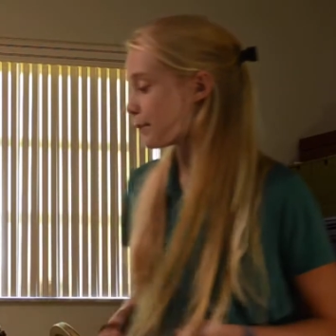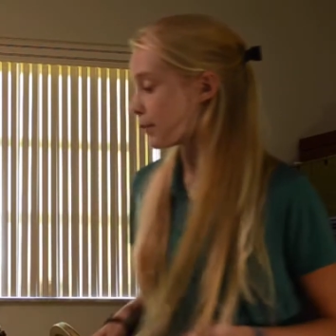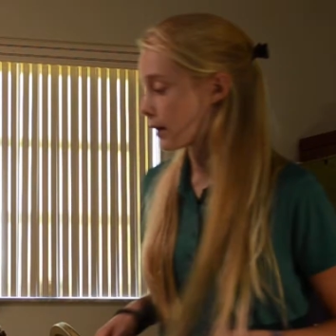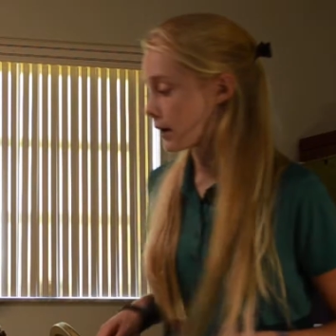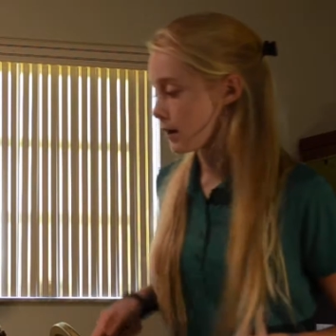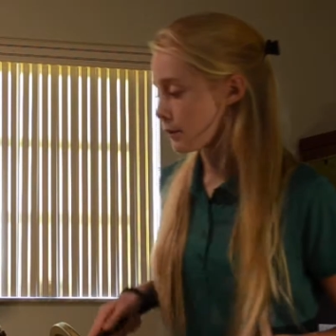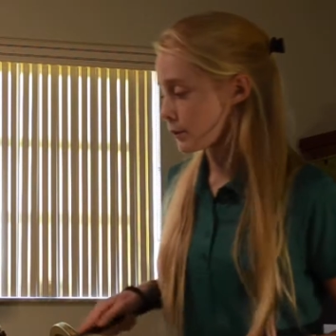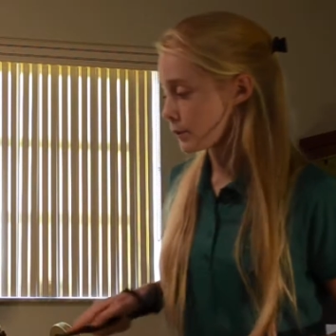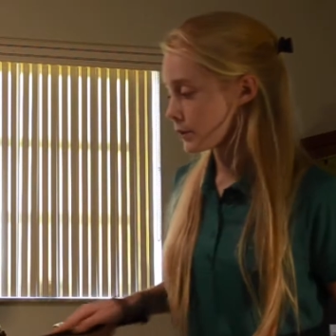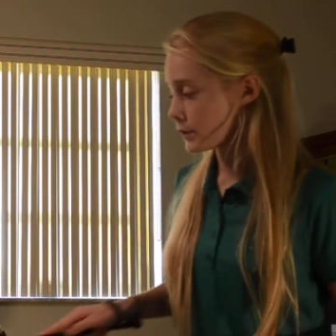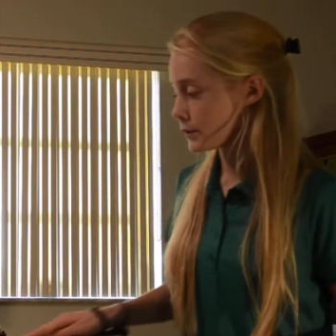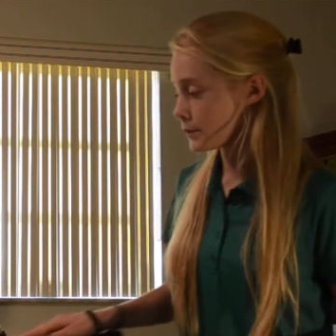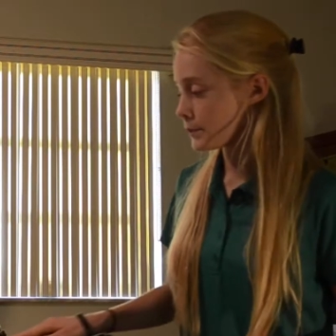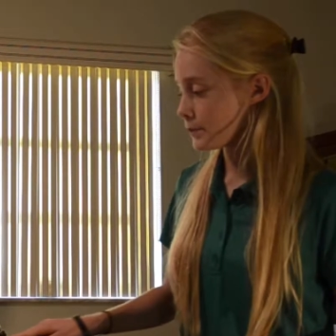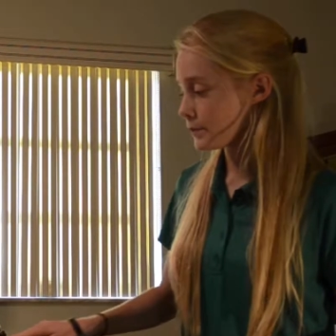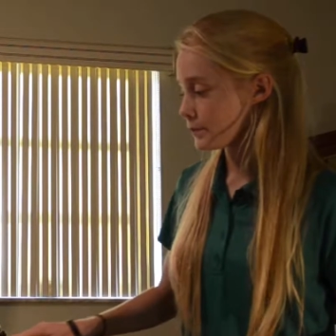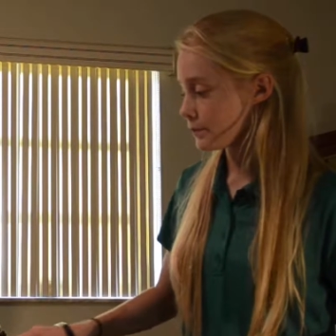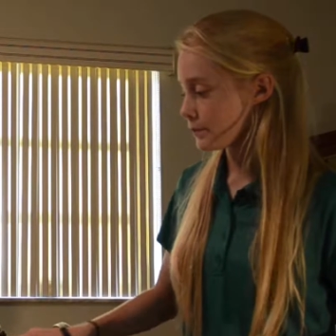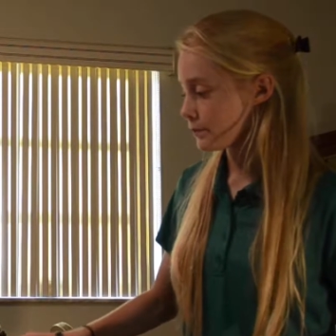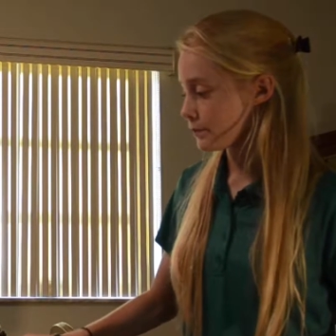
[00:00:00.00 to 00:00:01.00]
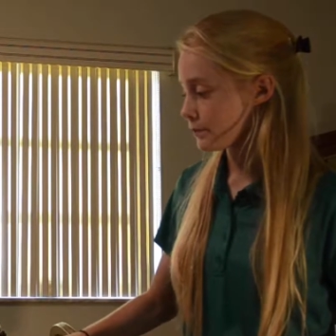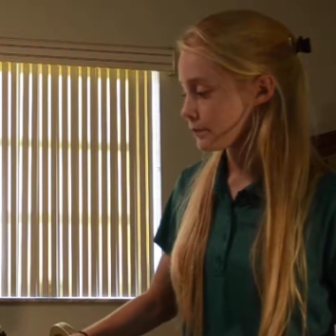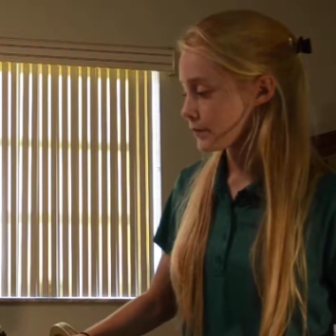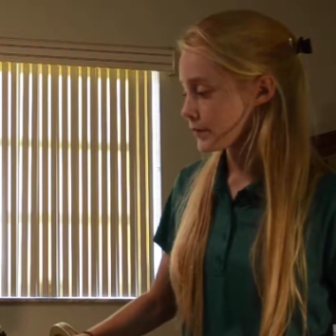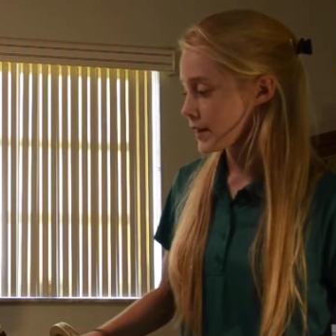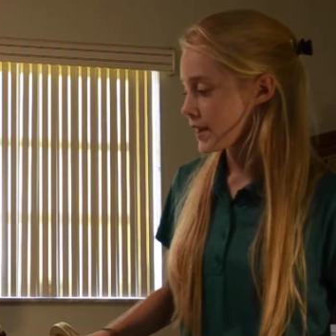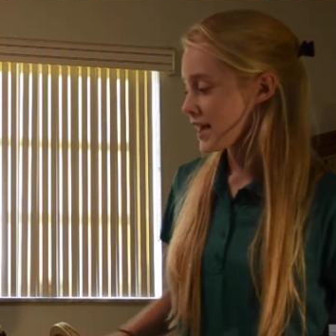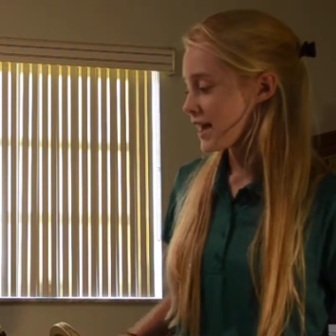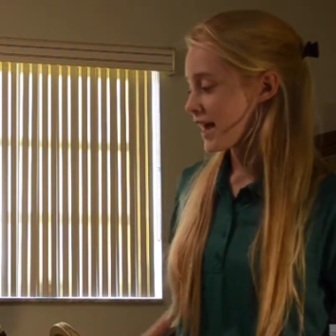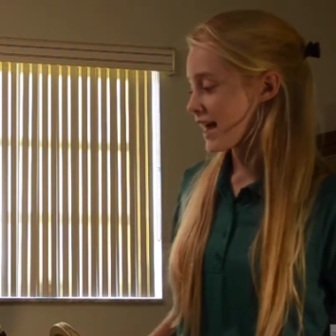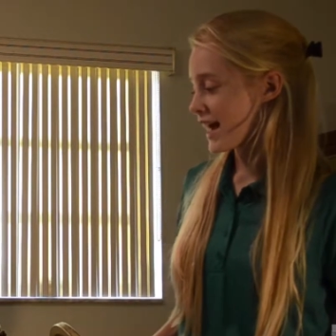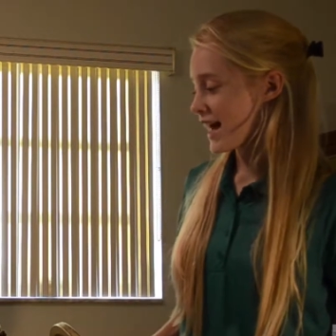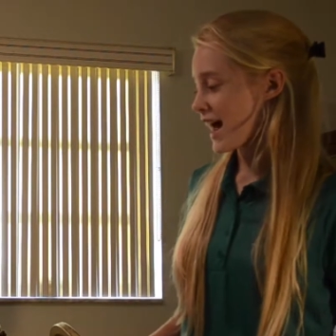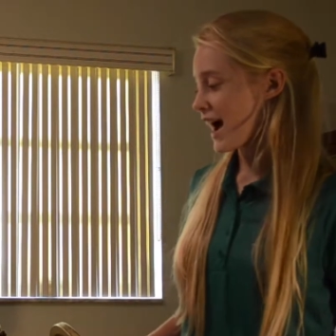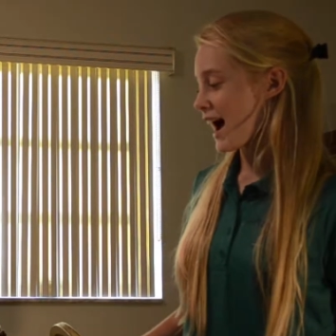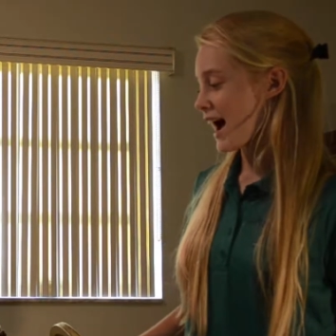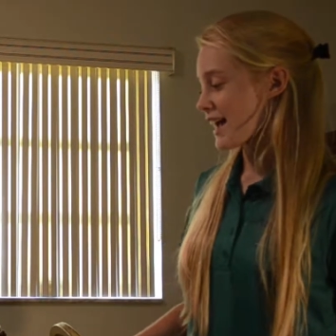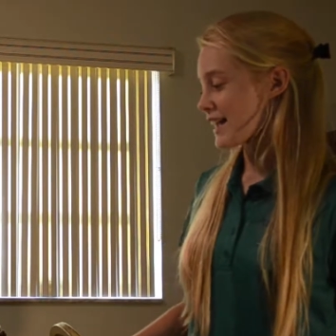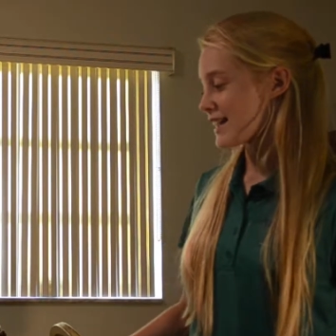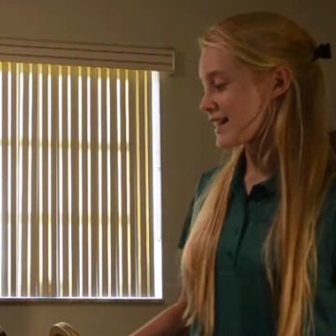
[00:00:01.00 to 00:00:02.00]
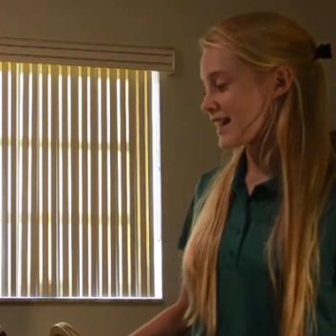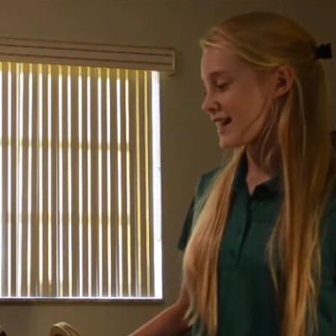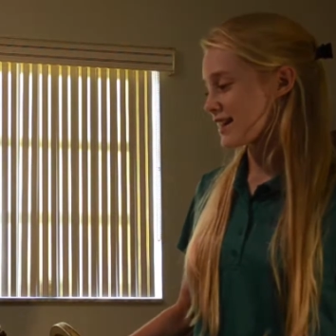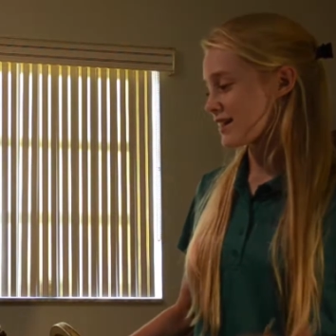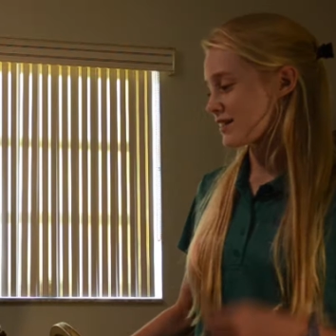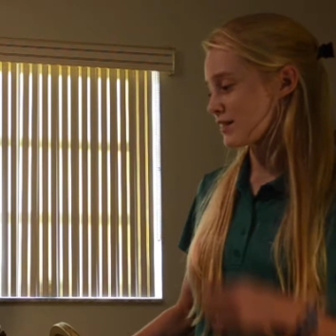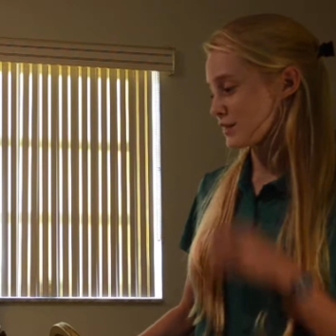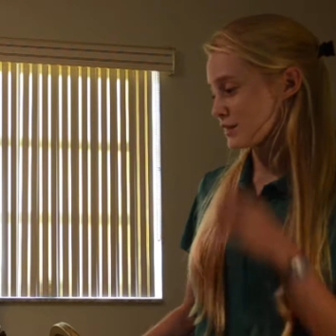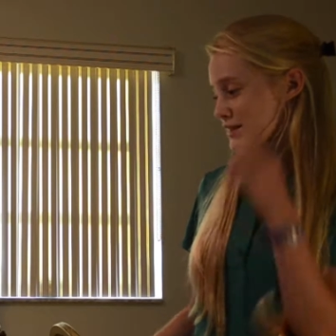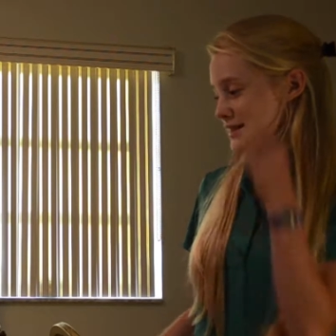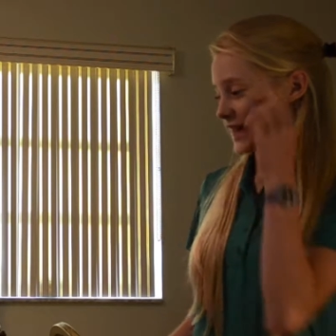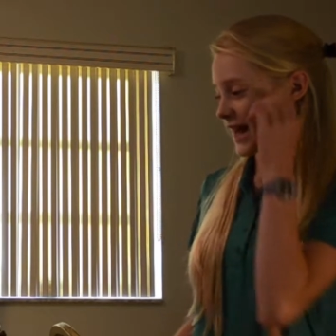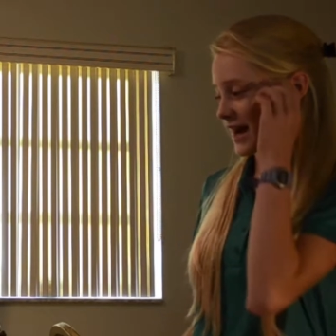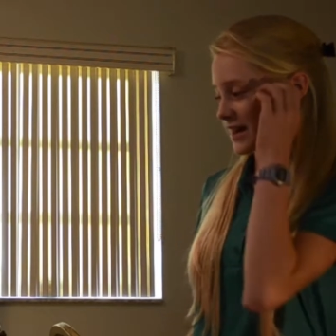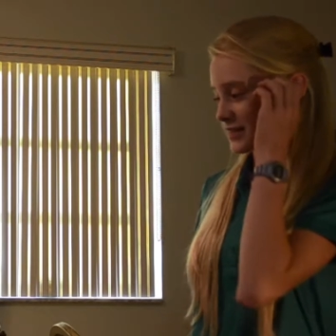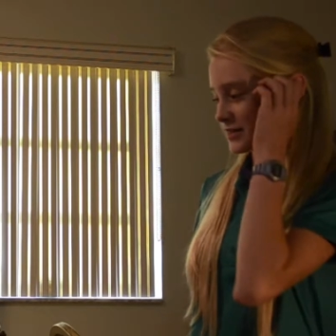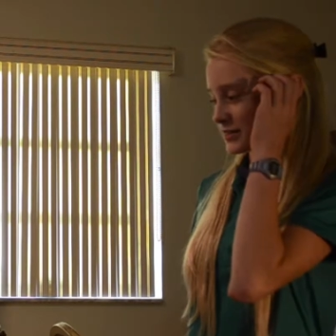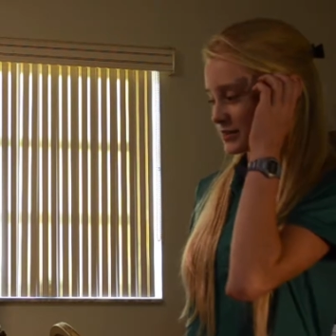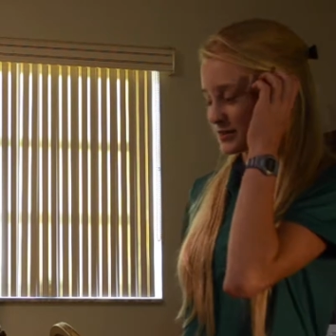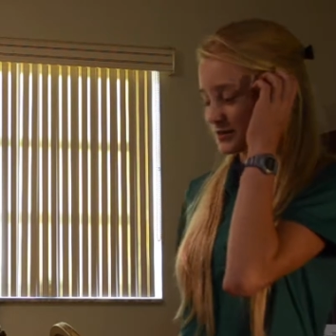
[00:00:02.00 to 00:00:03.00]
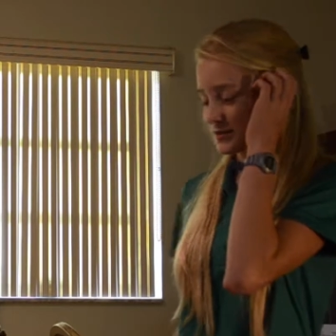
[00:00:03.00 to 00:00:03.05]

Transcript: pommel and high cantle saddle,